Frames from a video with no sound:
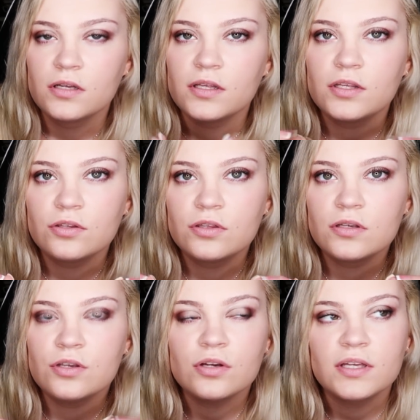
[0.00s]

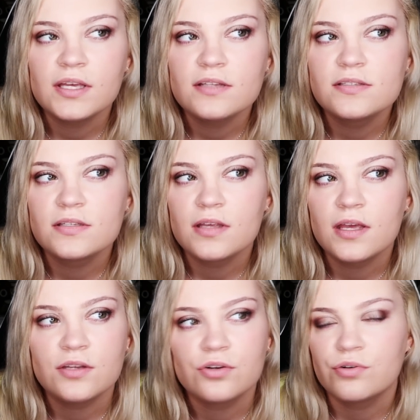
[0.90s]
Like your kids
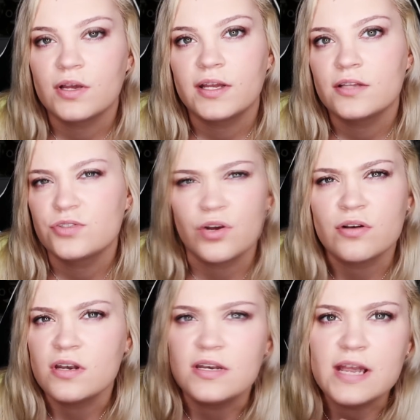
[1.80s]
and your grandkids are
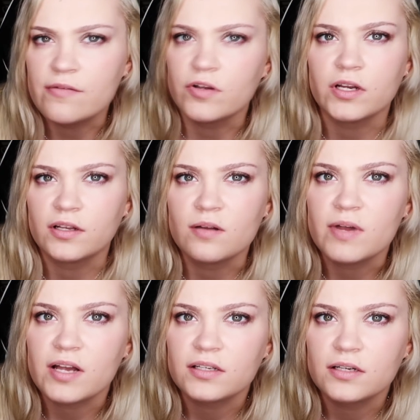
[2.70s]
never going to come
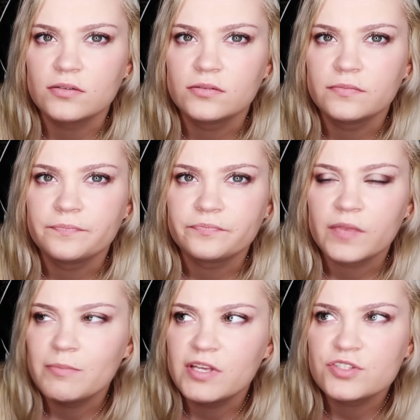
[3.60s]
back now
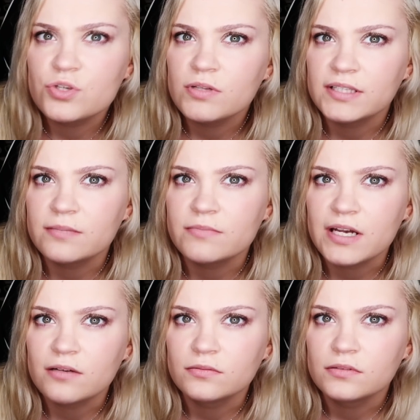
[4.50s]
because you let them
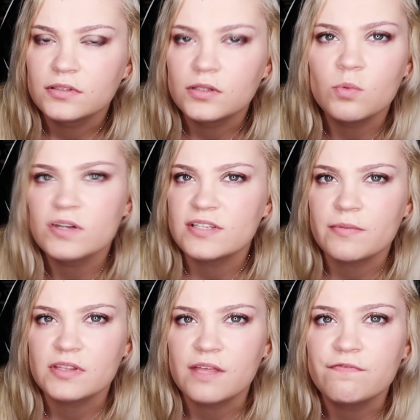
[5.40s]
down the one time
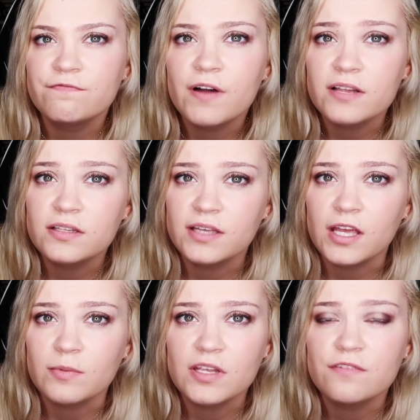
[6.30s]
that they finally
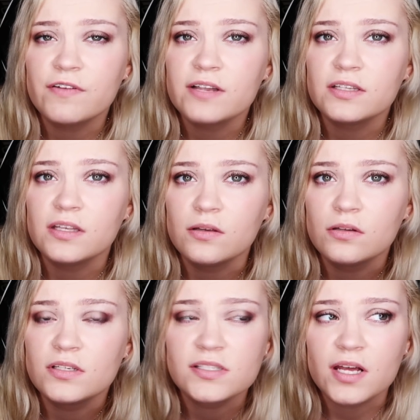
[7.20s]
came and he finally
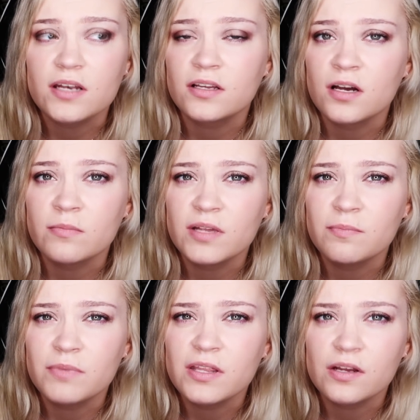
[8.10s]
decided to come
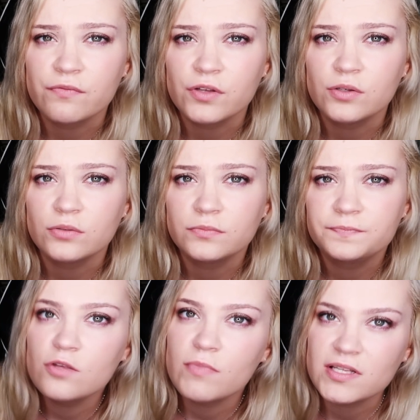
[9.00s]
and be there for you
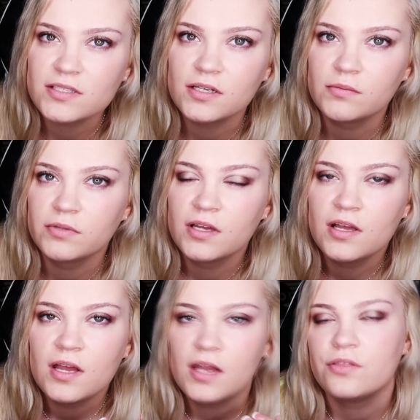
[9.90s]
and you messed it up
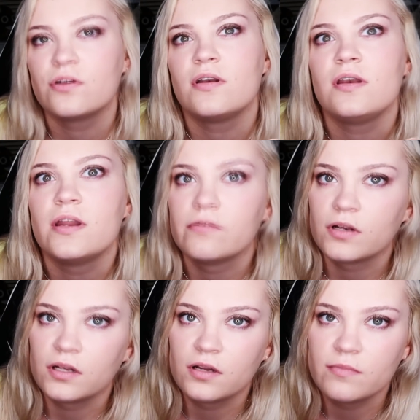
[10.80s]
and they're never
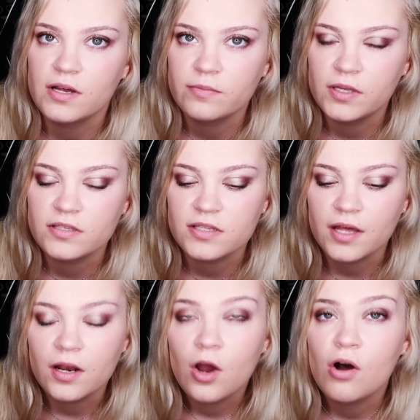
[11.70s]
going to come back because of
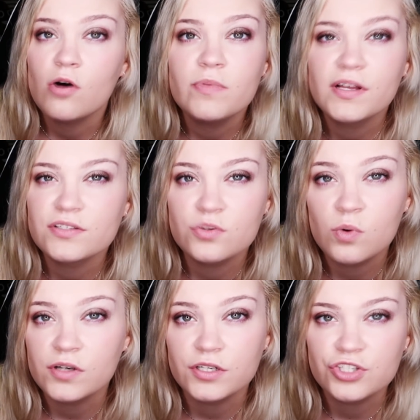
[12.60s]
that all because you
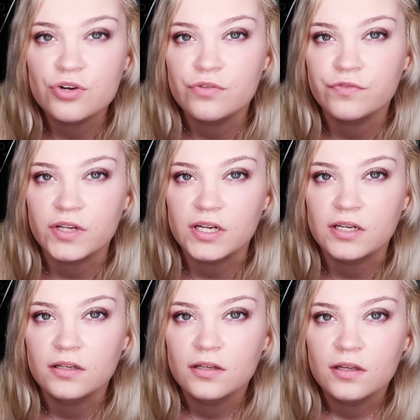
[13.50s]
wanted to choke
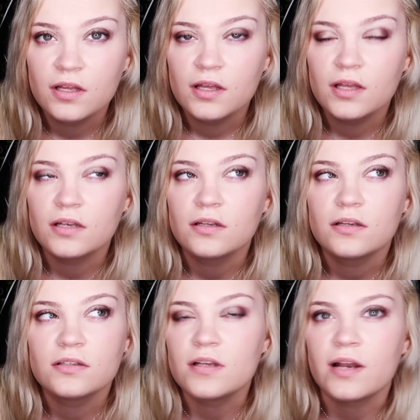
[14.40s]
frieda and
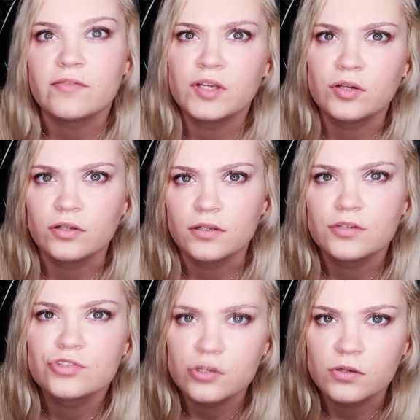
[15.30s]
not even kill her
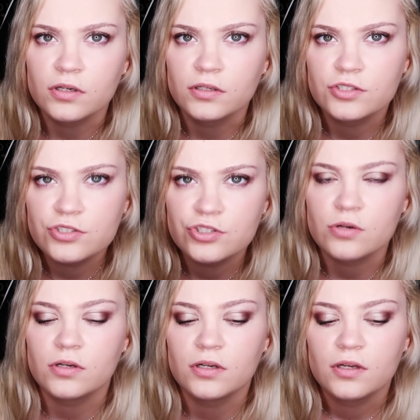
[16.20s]
choke her just
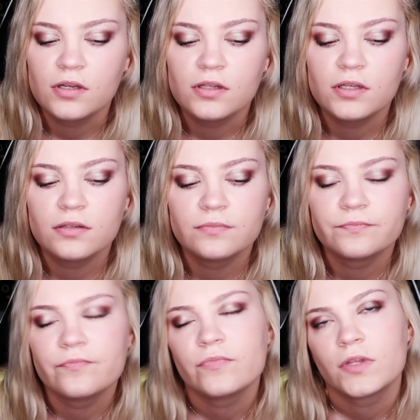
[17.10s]
choke her like
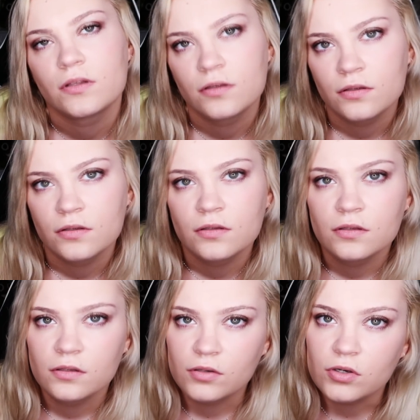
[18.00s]

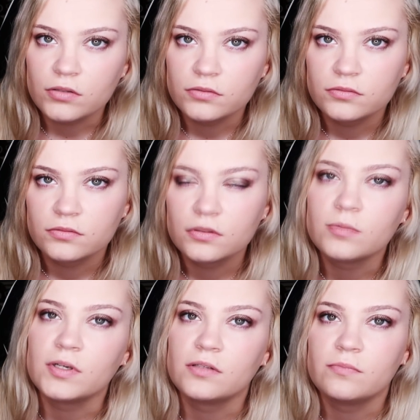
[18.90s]
girl
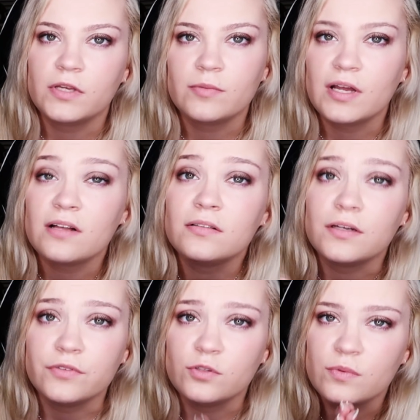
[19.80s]
come on baby i
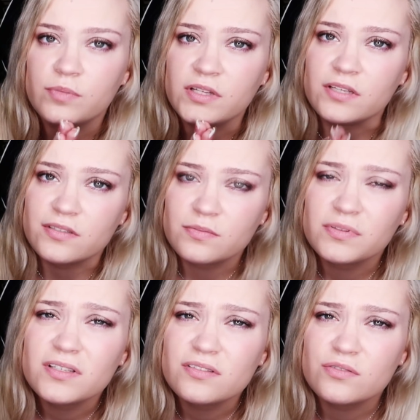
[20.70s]
love you but please
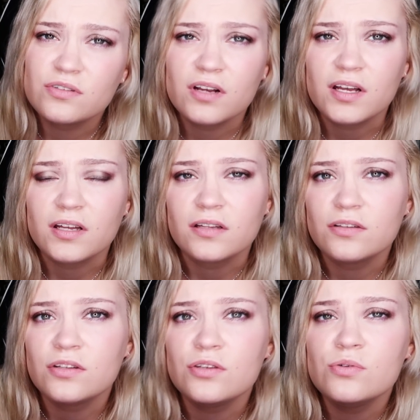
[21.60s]
please use your head
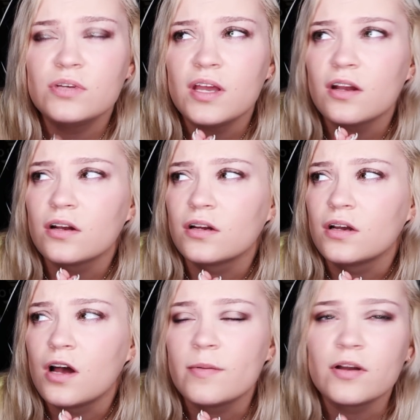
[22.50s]
you care
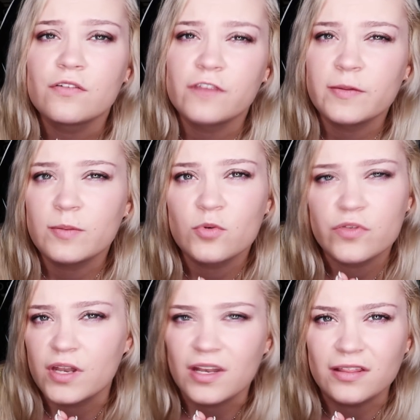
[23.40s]
about your family more
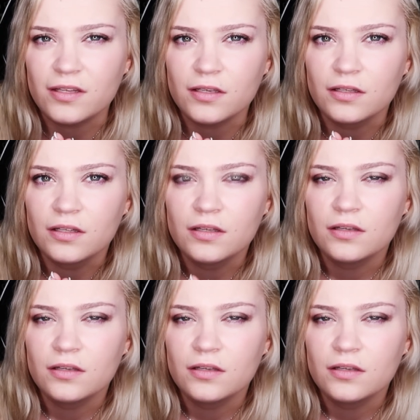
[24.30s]
than anything